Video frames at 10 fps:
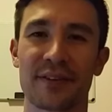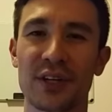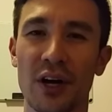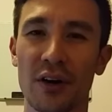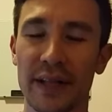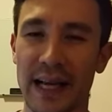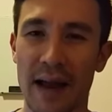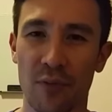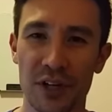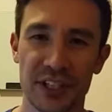Like,
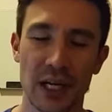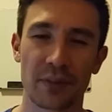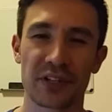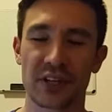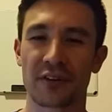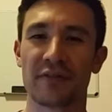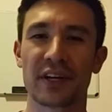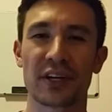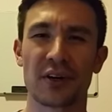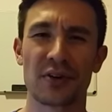I've watched a couple of these other
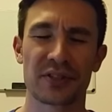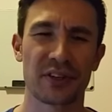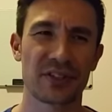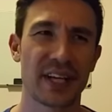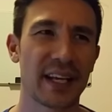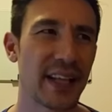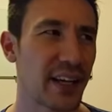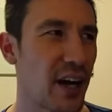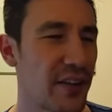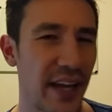videos, and they're saying
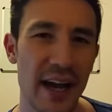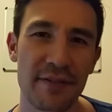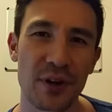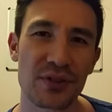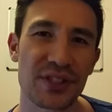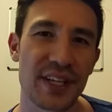like, oh, the iPhone